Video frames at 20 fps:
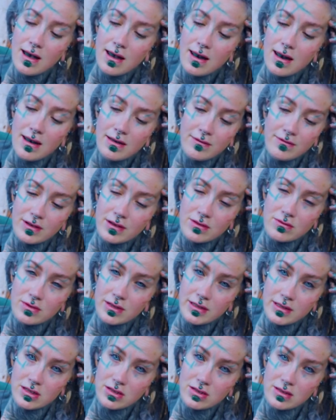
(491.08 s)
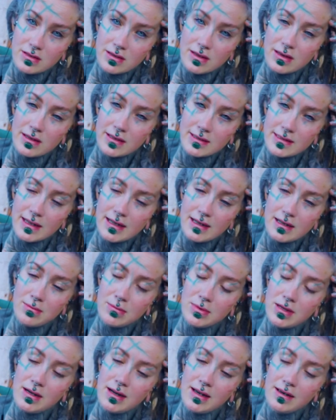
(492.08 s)
living creatures on this
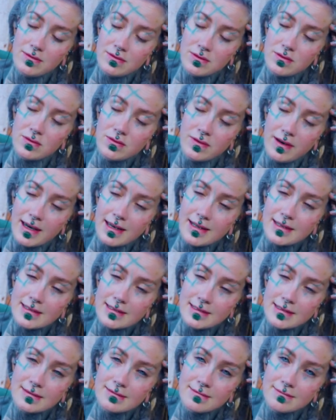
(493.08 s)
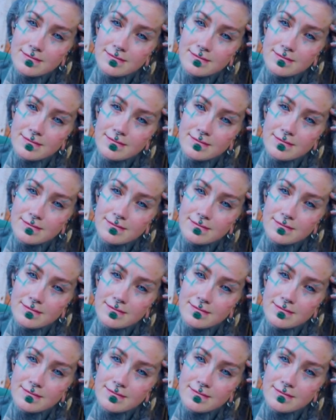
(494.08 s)
animal have to face.